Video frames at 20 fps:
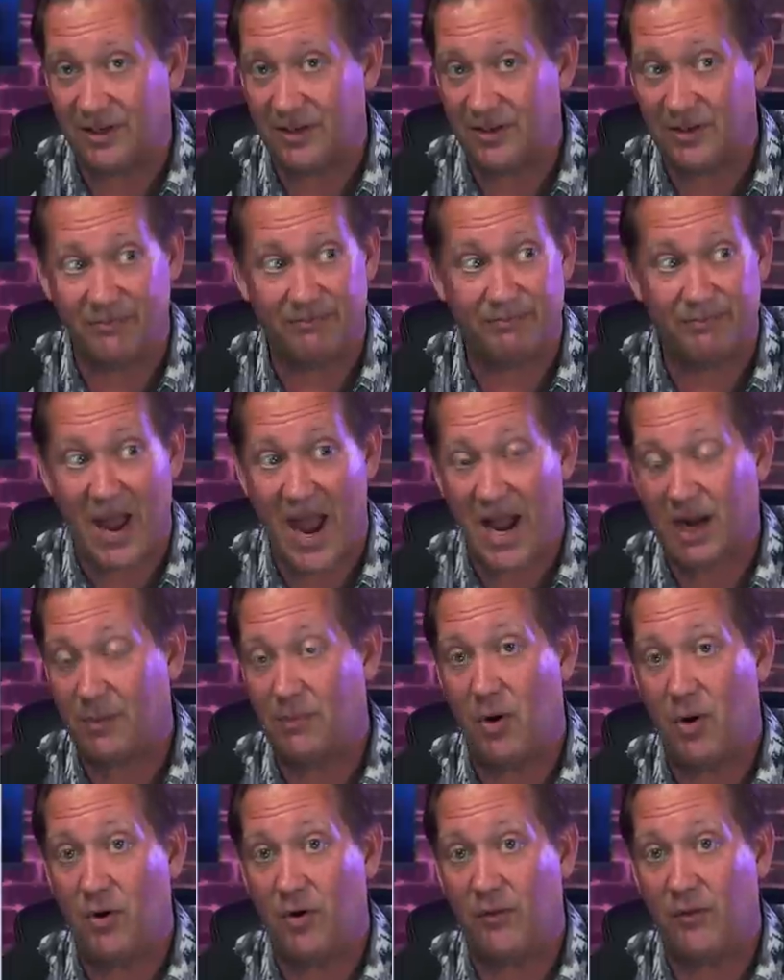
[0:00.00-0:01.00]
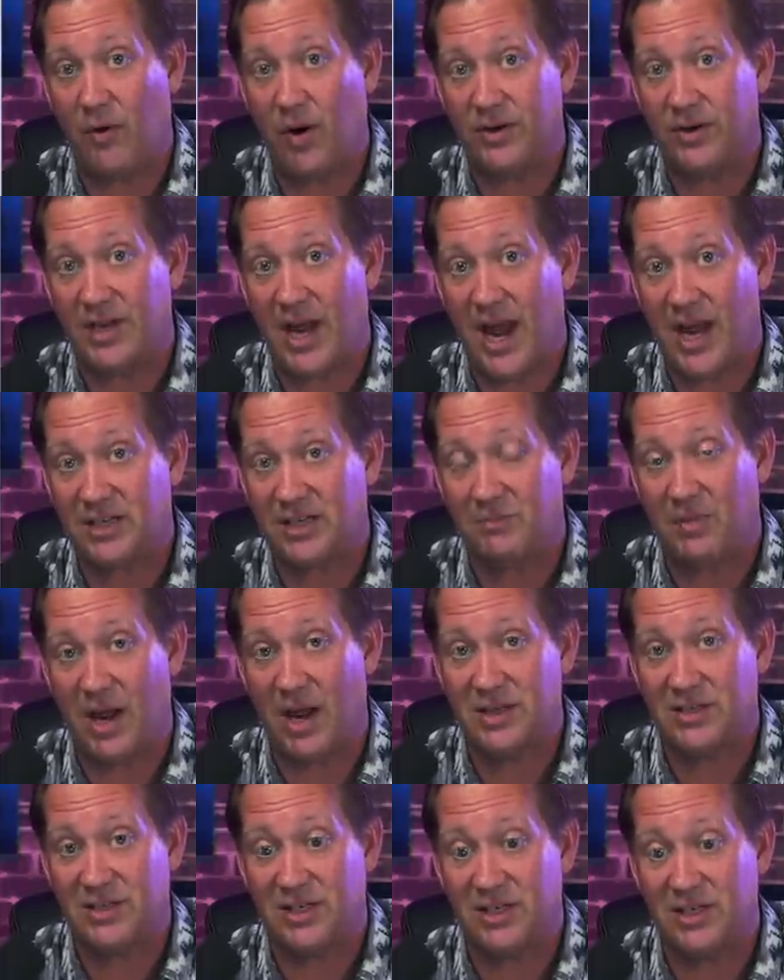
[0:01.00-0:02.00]
They're the backbone of our tax
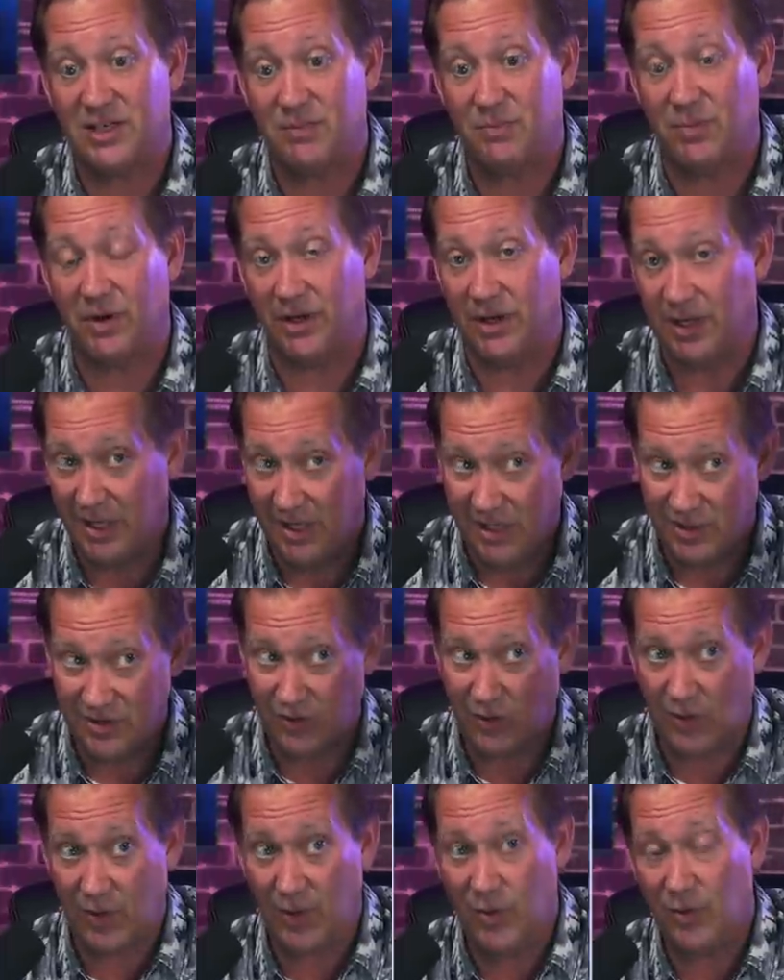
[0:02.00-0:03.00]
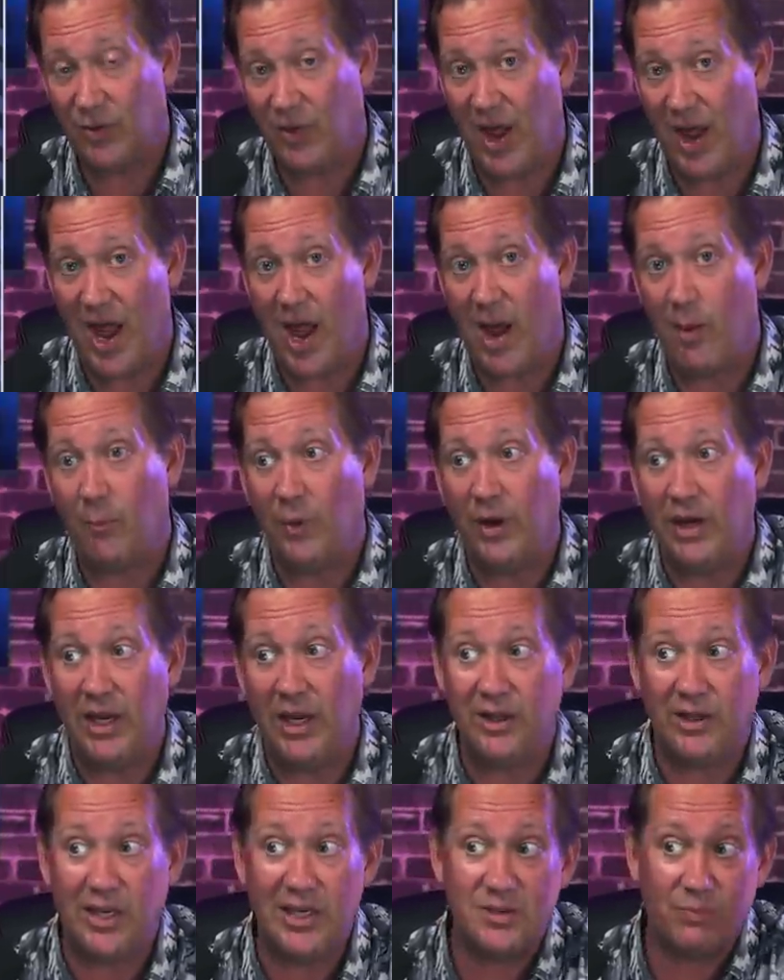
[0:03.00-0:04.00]
basis, but screw them. We
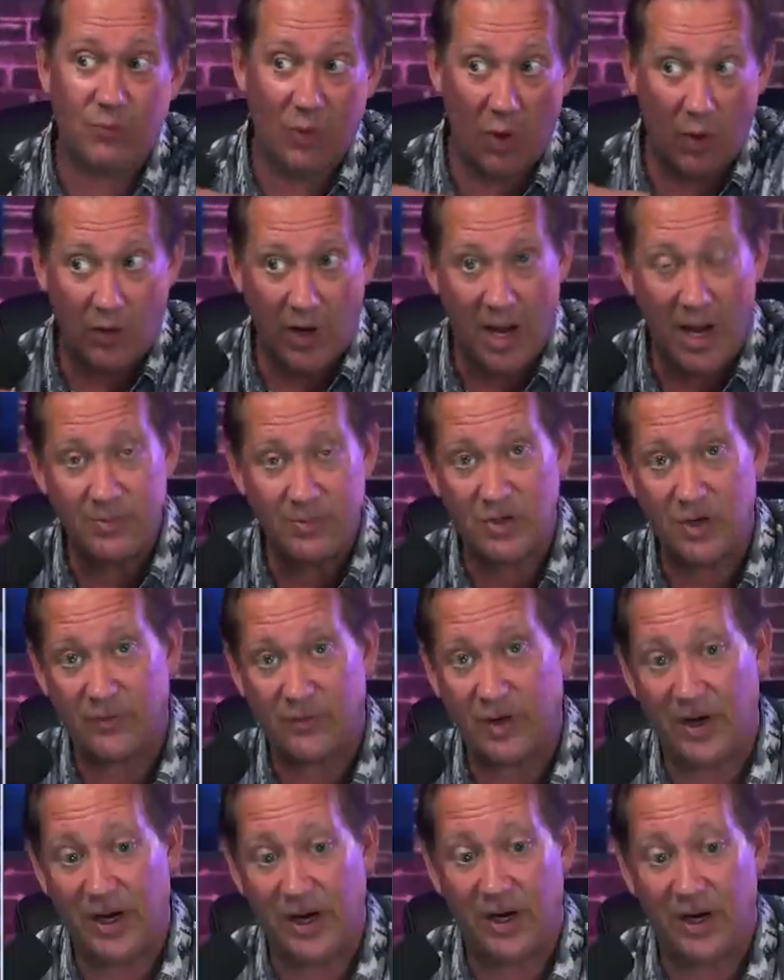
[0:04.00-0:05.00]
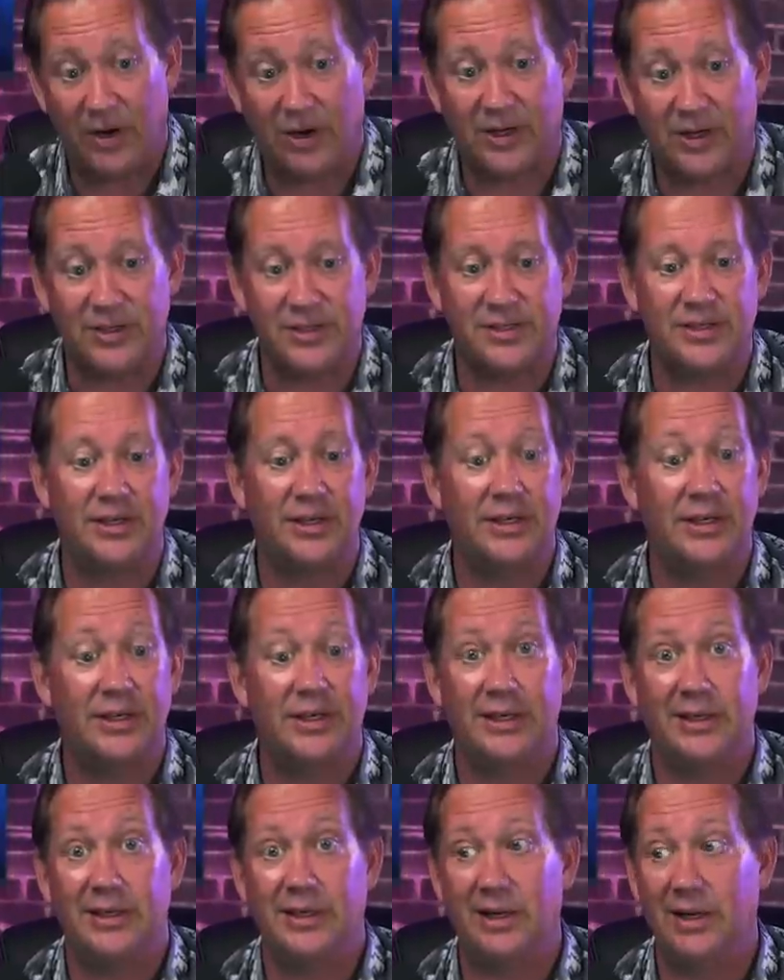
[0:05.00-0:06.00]
need these programs over here because,
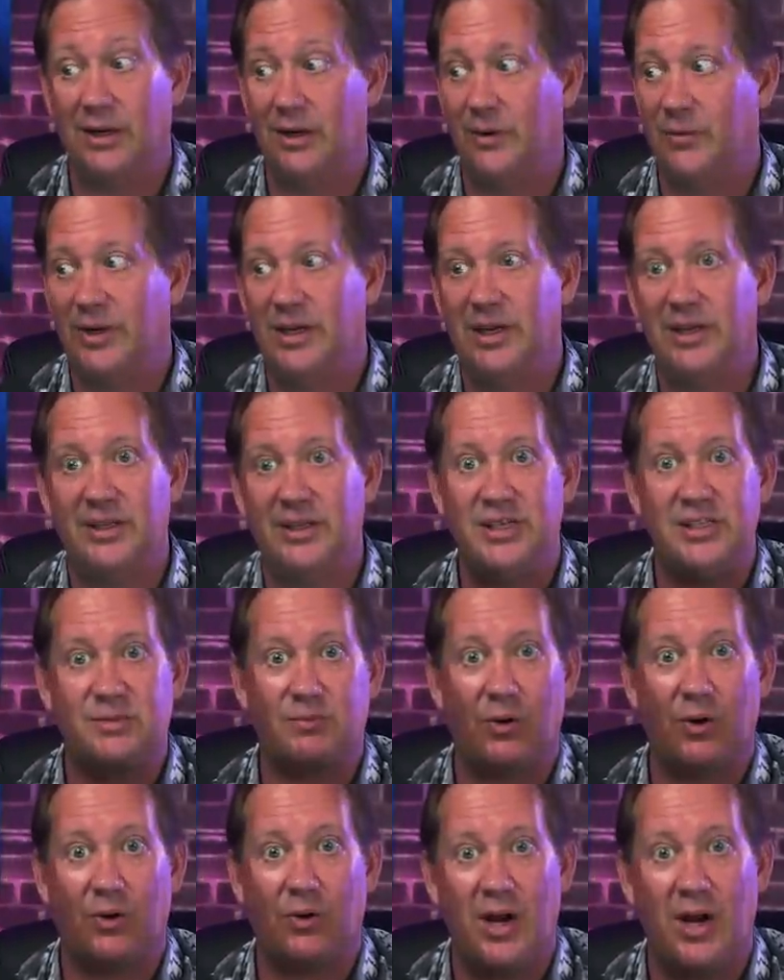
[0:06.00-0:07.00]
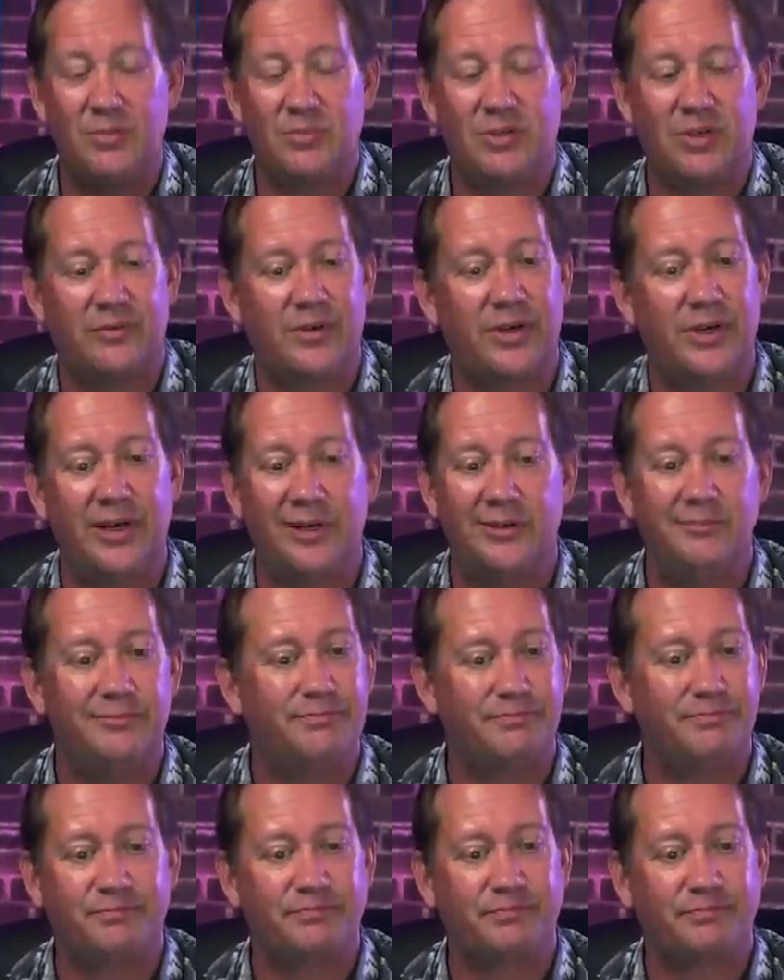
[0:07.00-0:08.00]
you know, we need these programs over here.
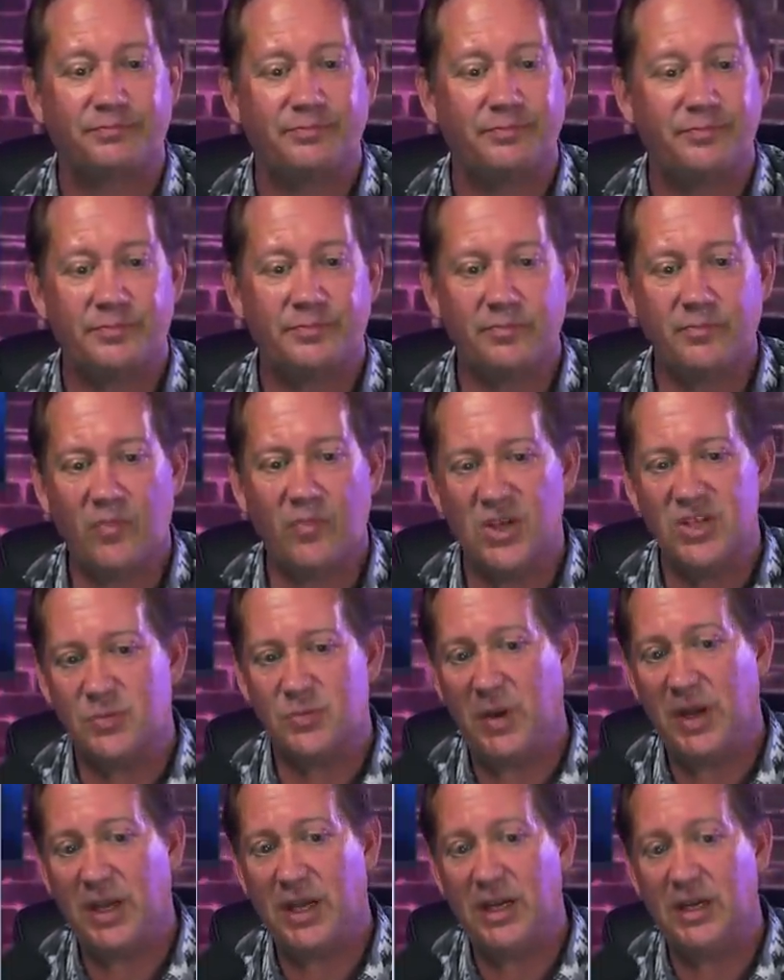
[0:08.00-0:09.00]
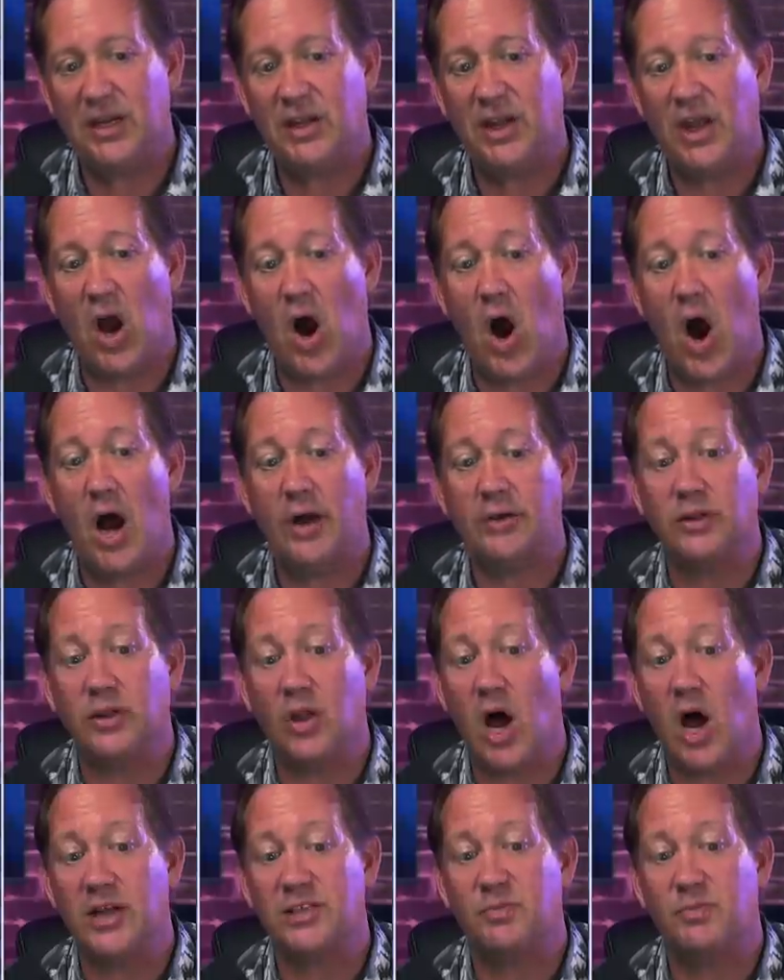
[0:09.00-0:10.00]
Speaking to the Odd
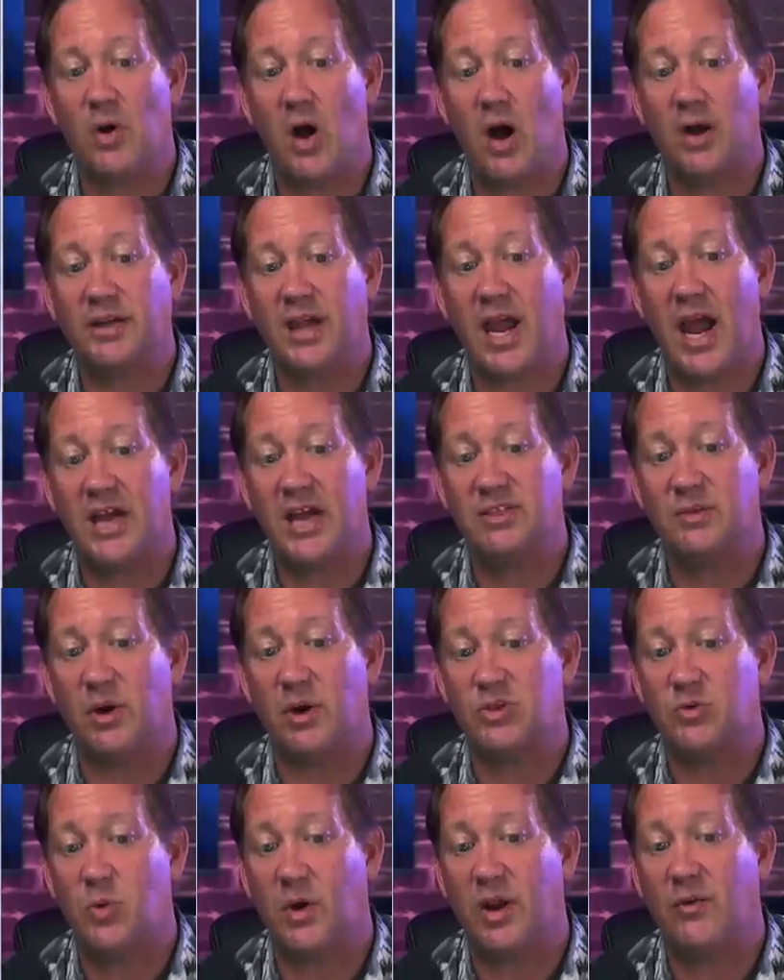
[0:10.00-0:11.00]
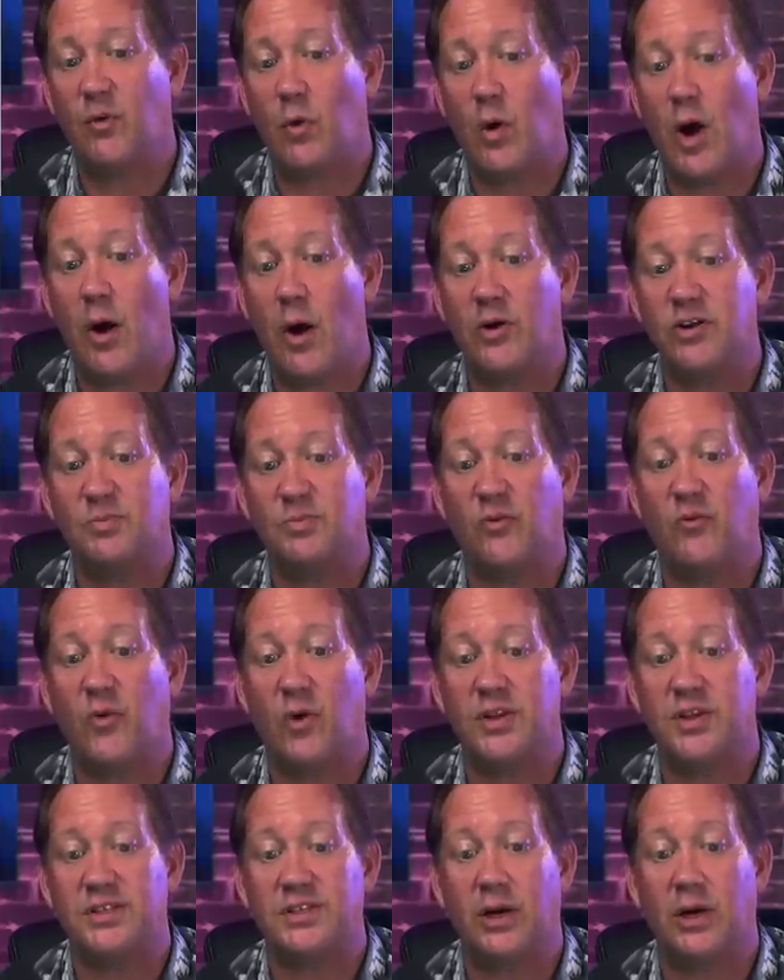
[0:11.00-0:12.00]
Lots podcast about 24 hours
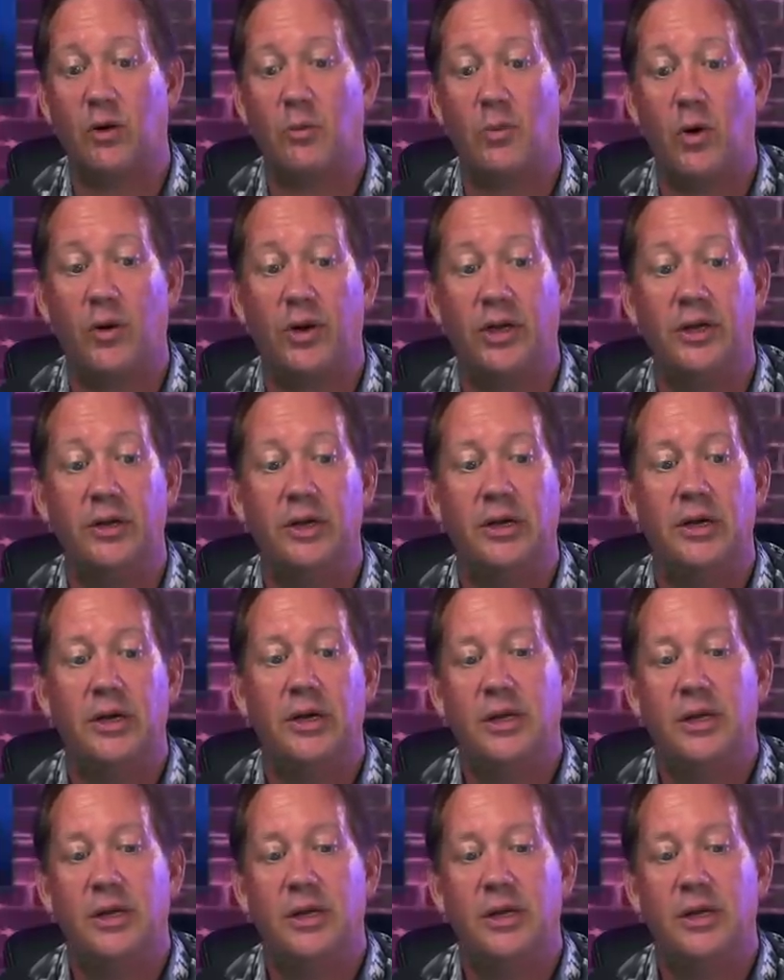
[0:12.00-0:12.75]
before the ceremony